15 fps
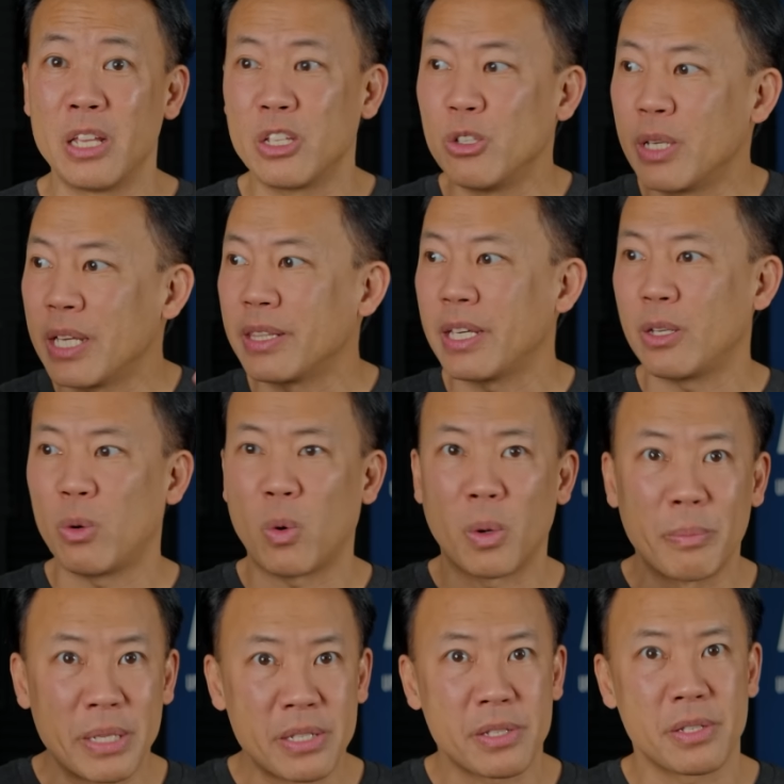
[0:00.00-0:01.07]
You get that
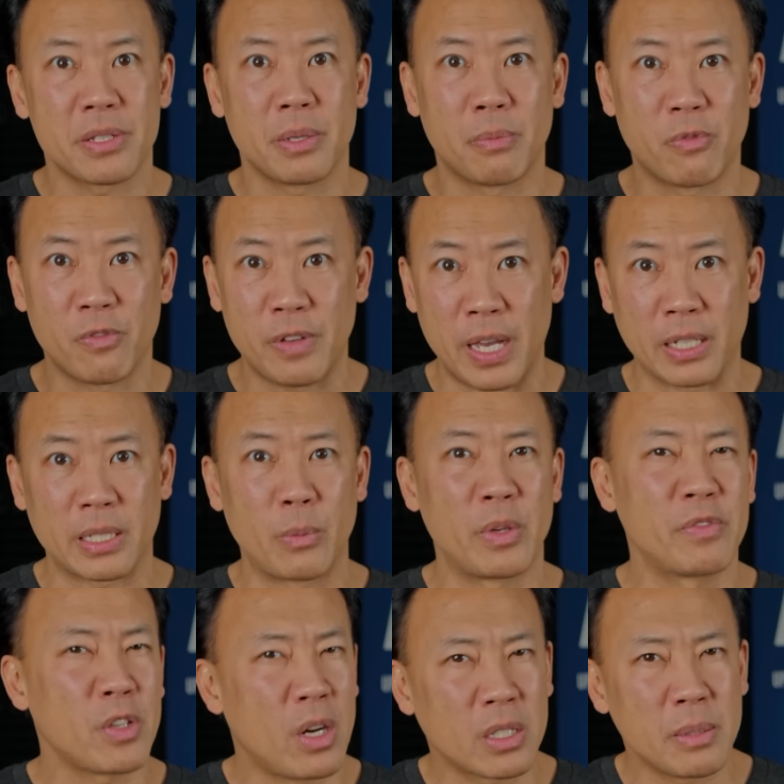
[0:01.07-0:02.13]
hormesis effect. And
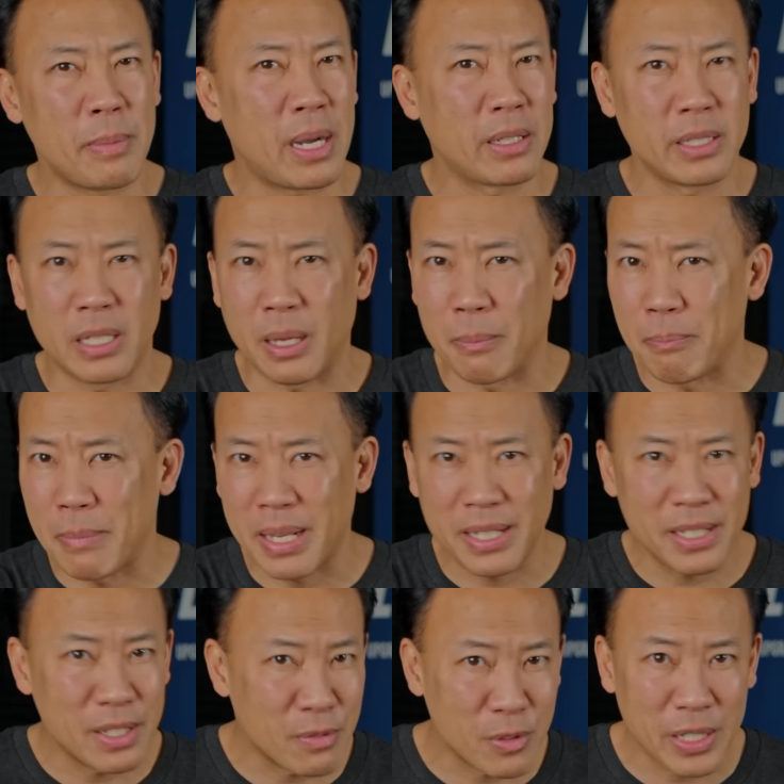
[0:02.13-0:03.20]
we've talked about it on
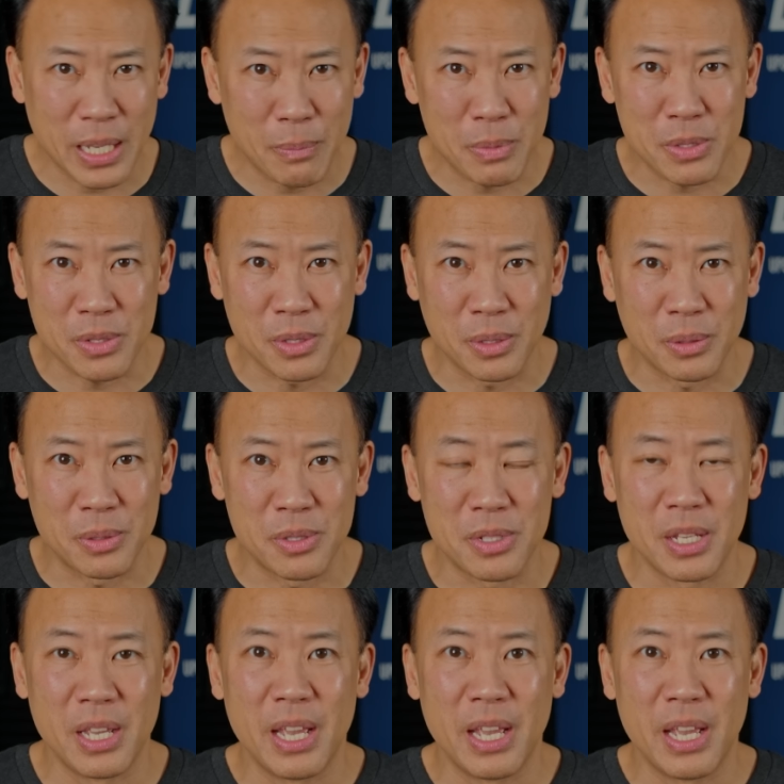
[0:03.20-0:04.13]
many different episodes.